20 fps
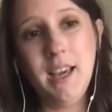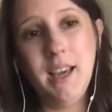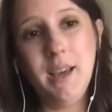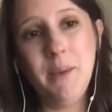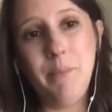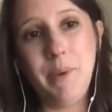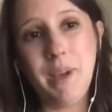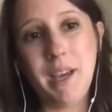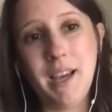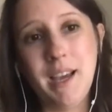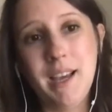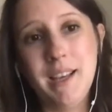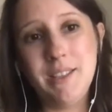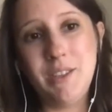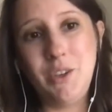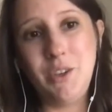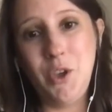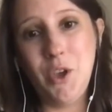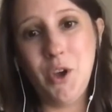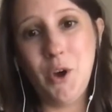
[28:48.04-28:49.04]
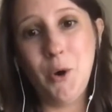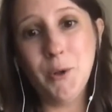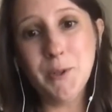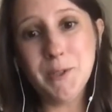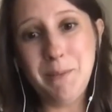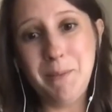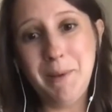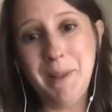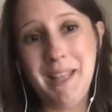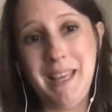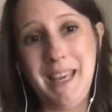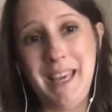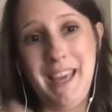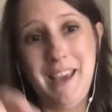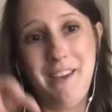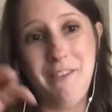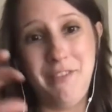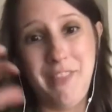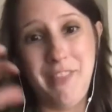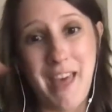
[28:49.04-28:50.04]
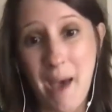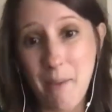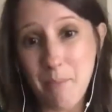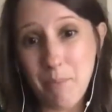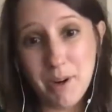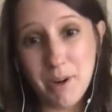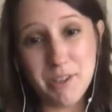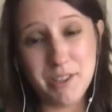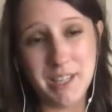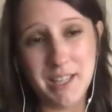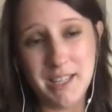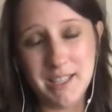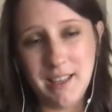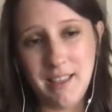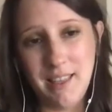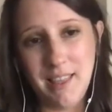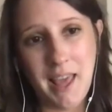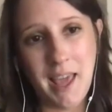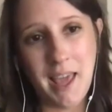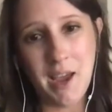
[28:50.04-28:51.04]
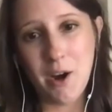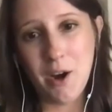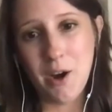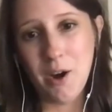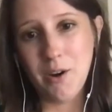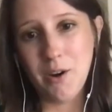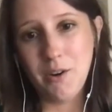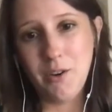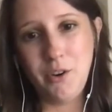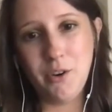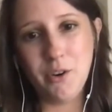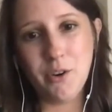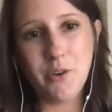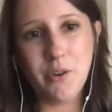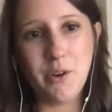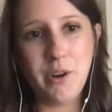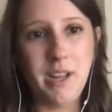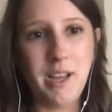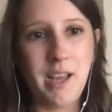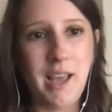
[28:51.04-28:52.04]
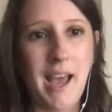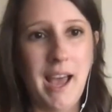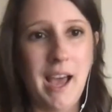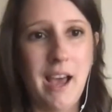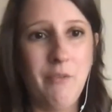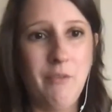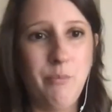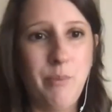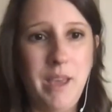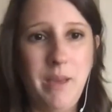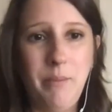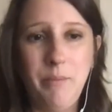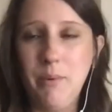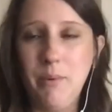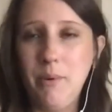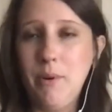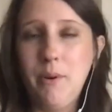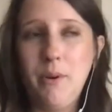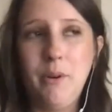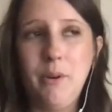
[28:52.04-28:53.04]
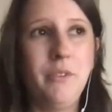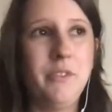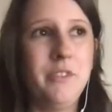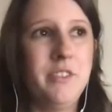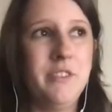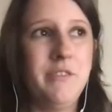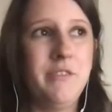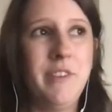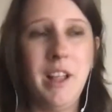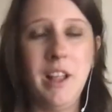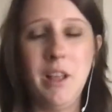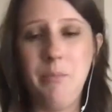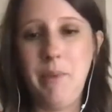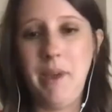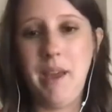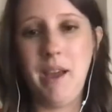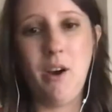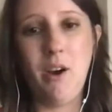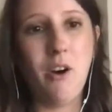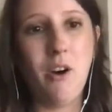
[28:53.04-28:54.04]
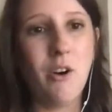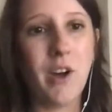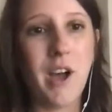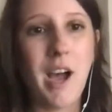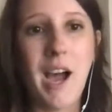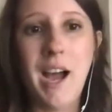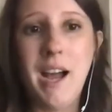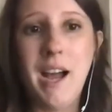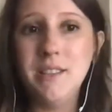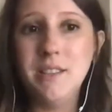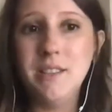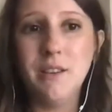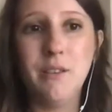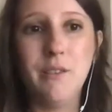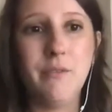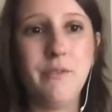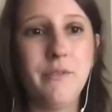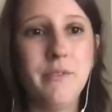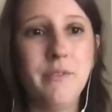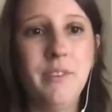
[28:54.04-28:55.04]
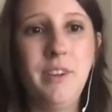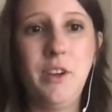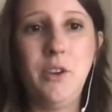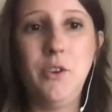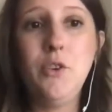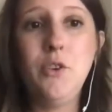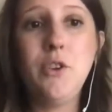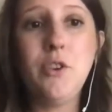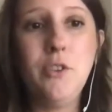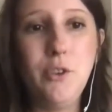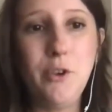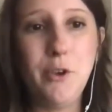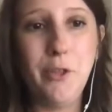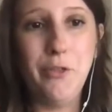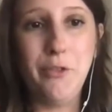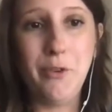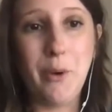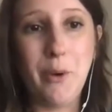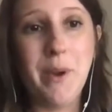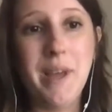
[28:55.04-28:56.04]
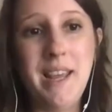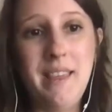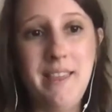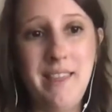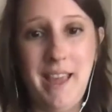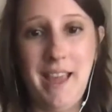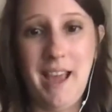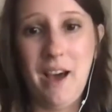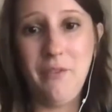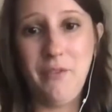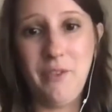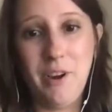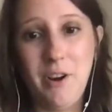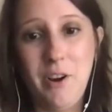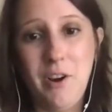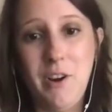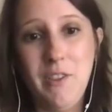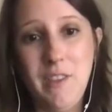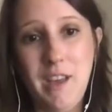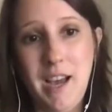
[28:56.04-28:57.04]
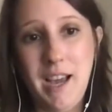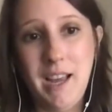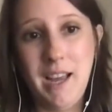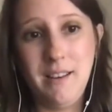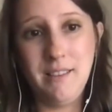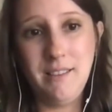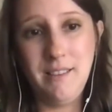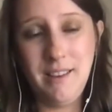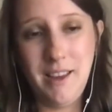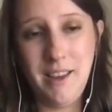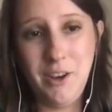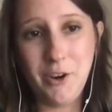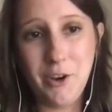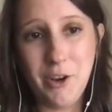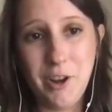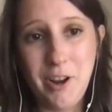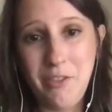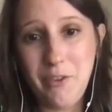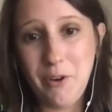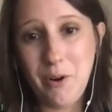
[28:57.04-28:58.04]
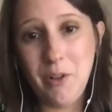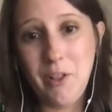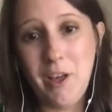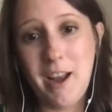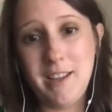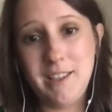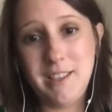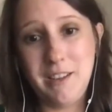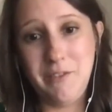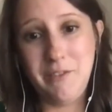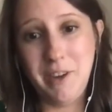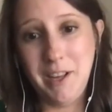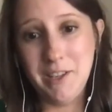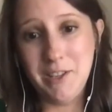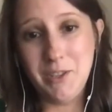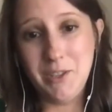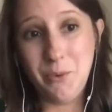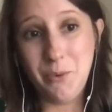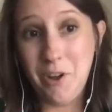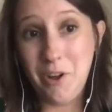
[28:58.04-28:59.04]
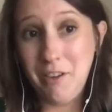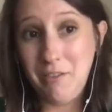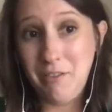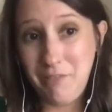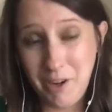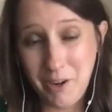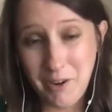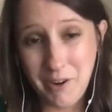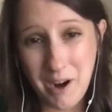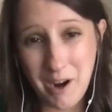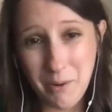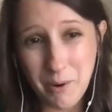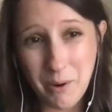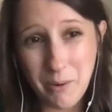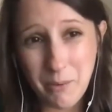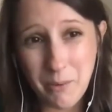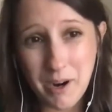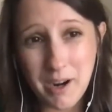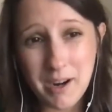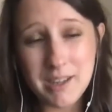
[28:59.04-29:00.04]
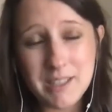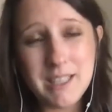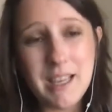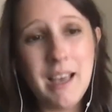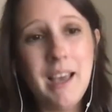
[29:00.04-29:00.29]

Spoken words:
because ultimately, if that person isn't there, you're going to have people developing all kinds of, you know, you can throw anything out there online, and you're going to throw a lot of stuff against the wall to figure out what works.